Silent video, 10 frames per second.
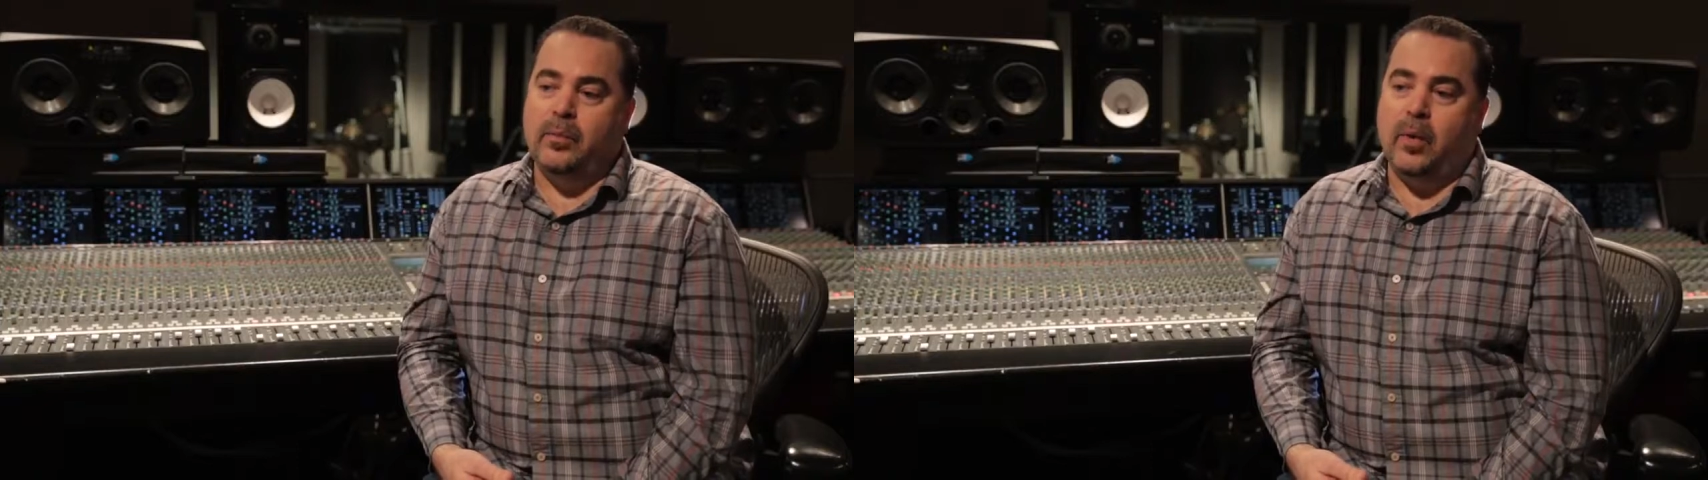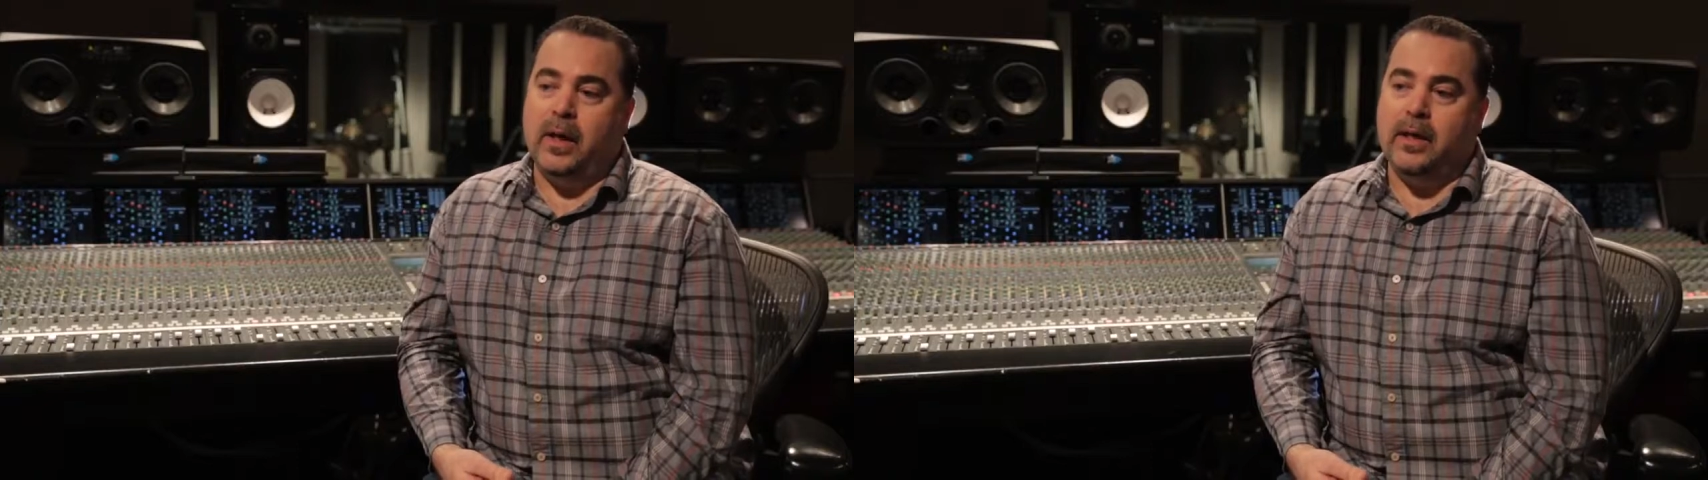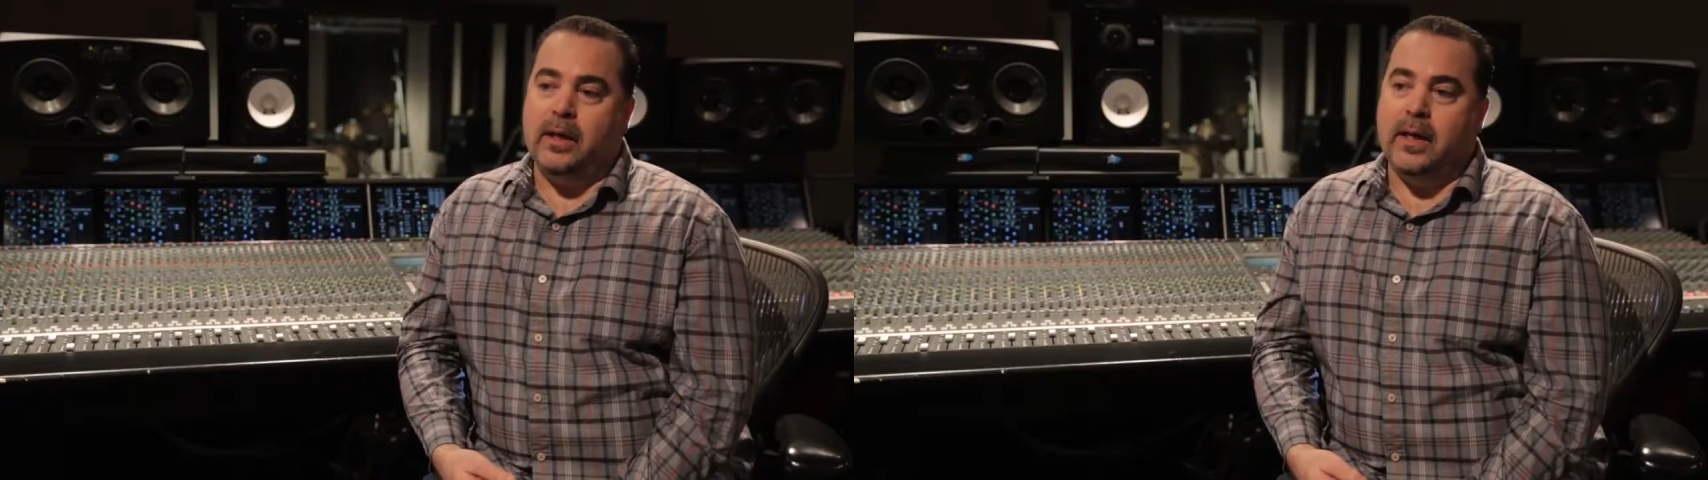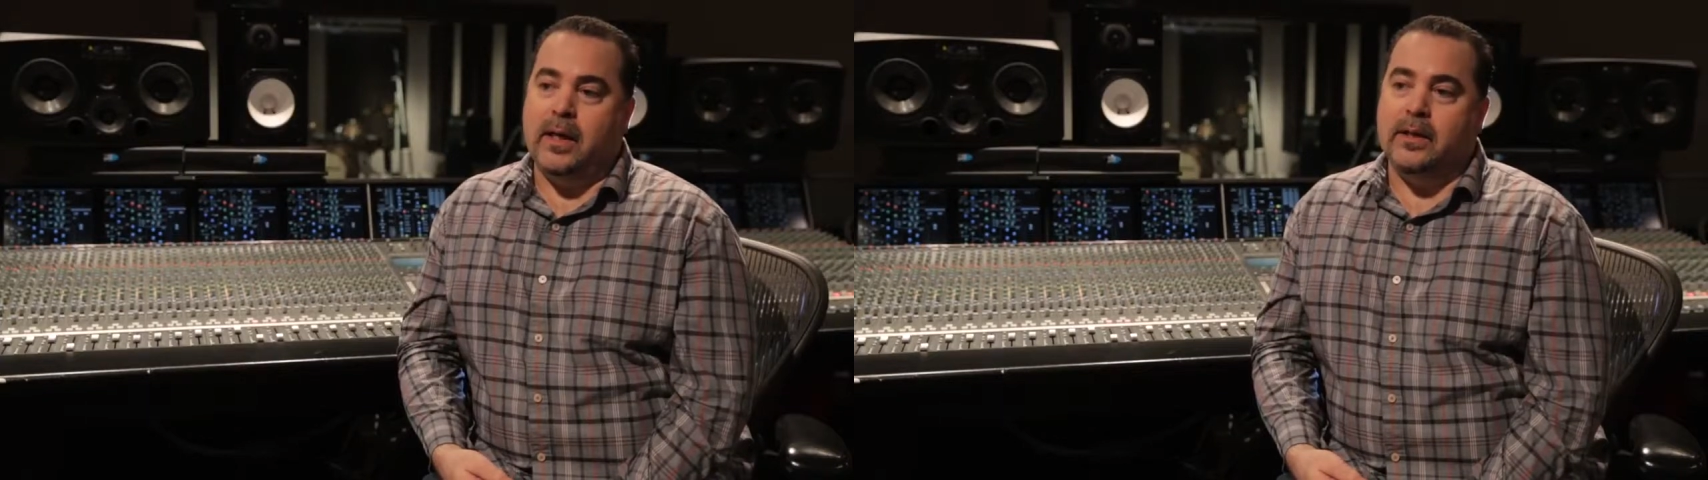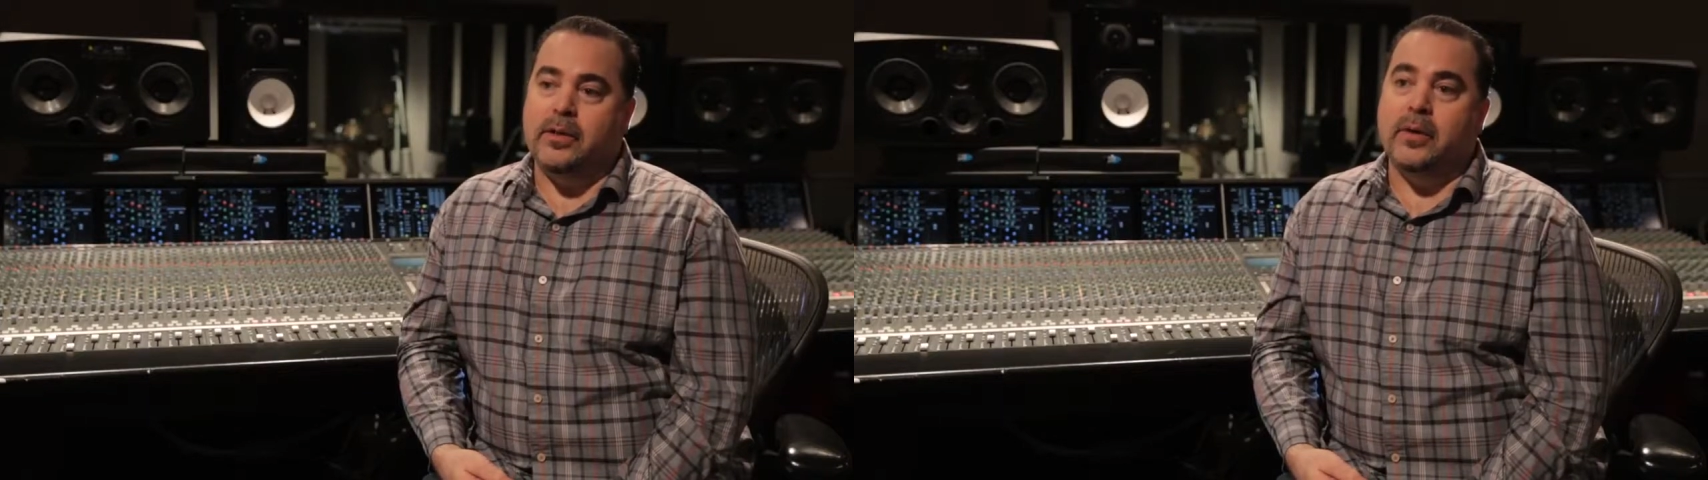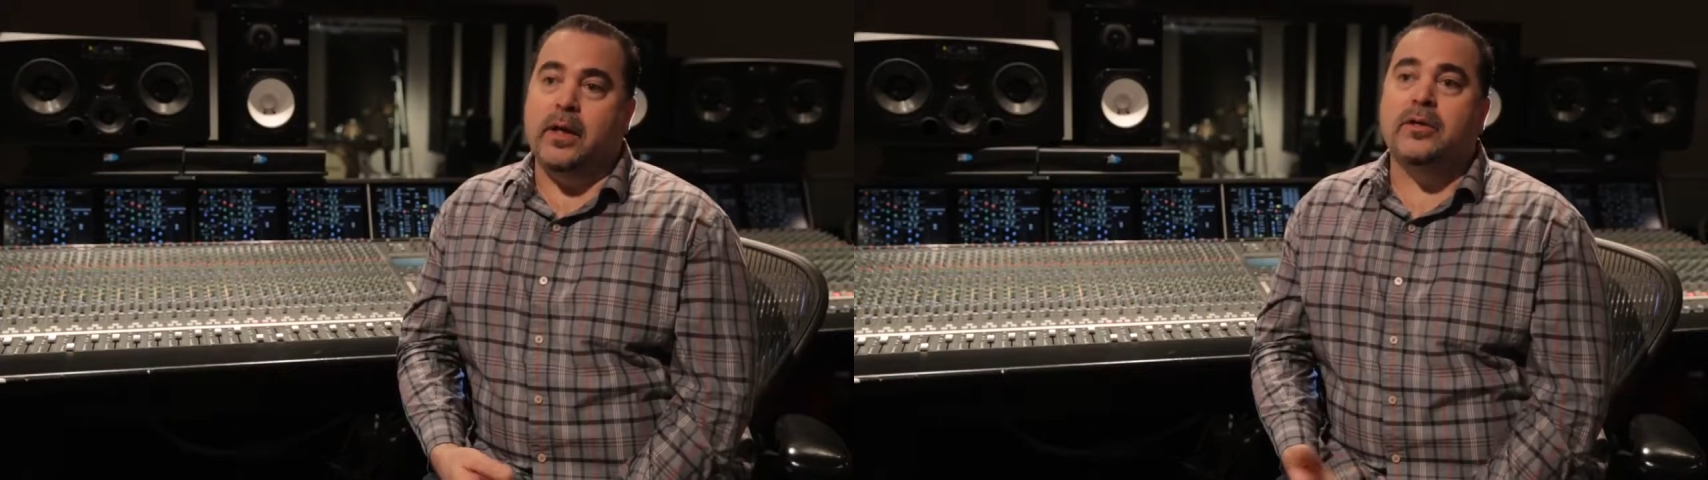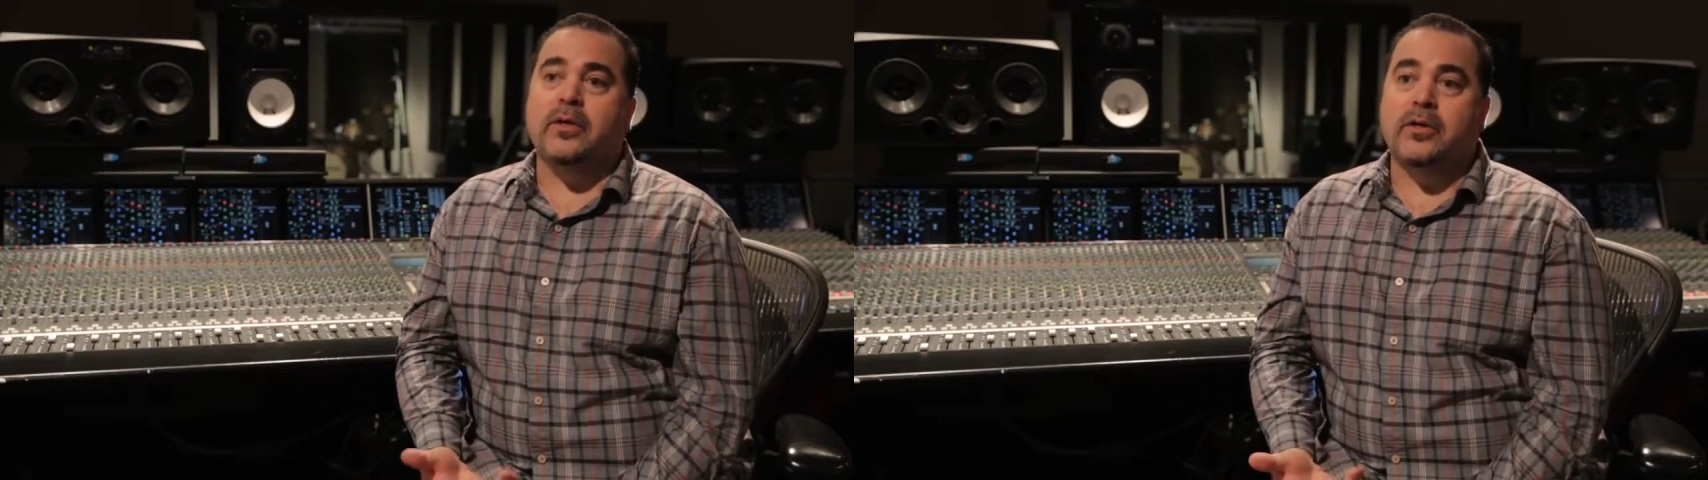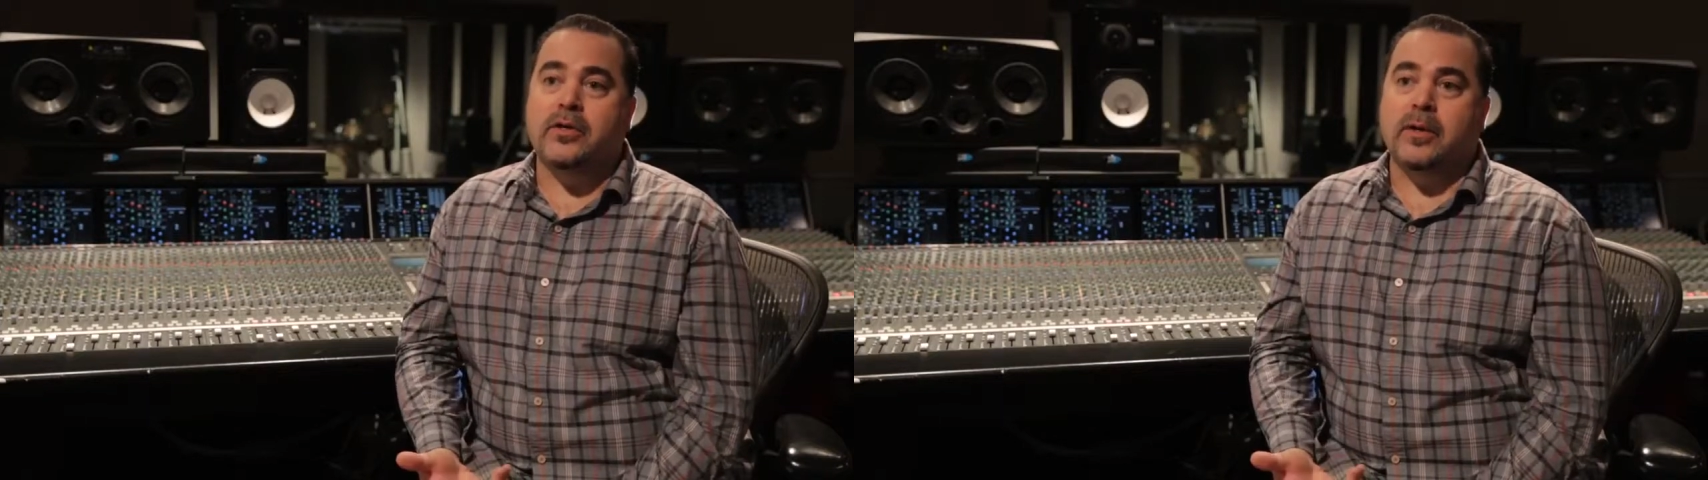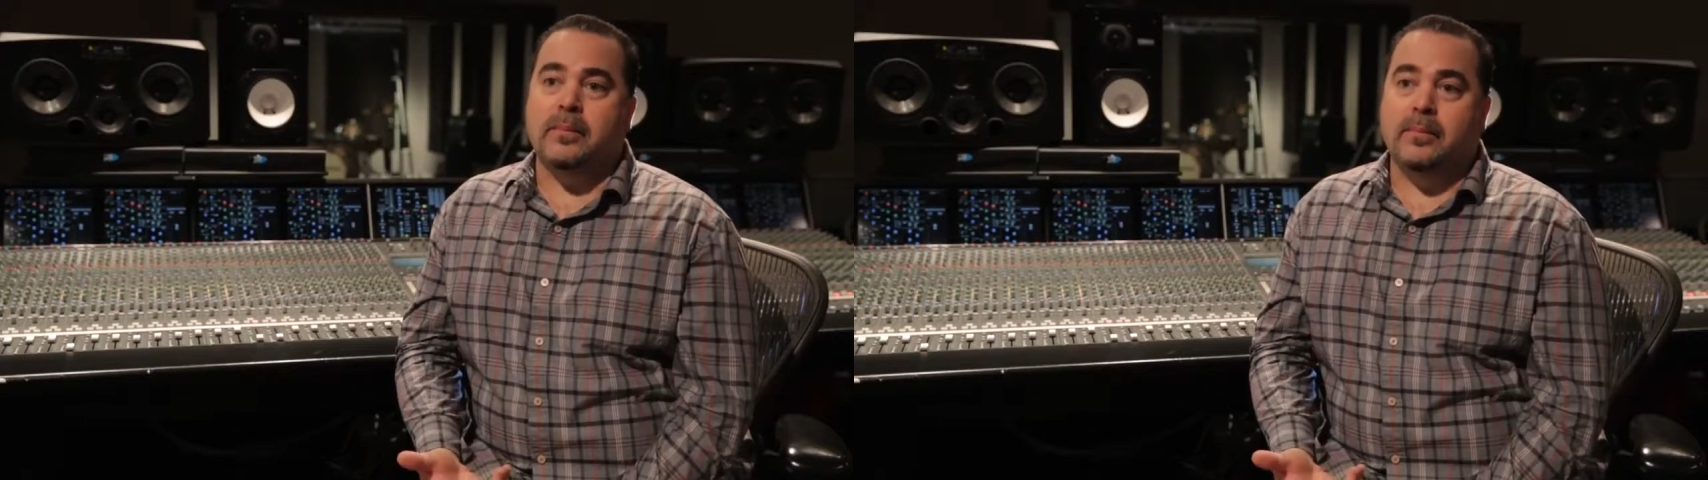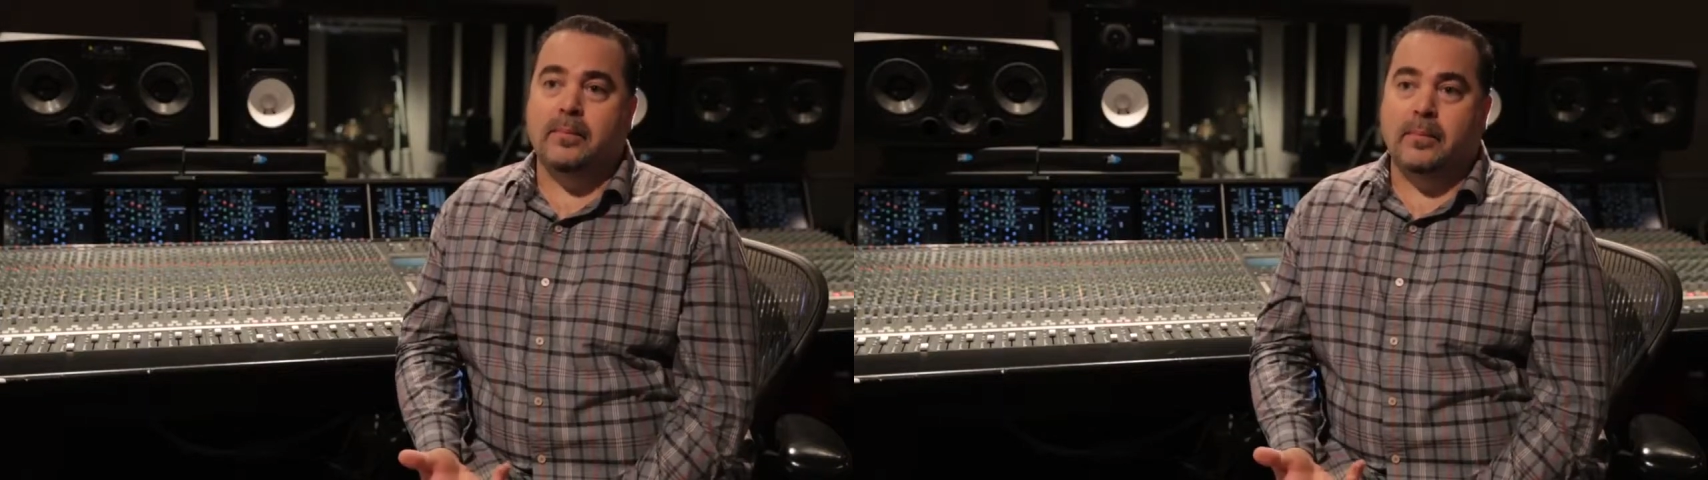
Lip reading: wanted to get into an internship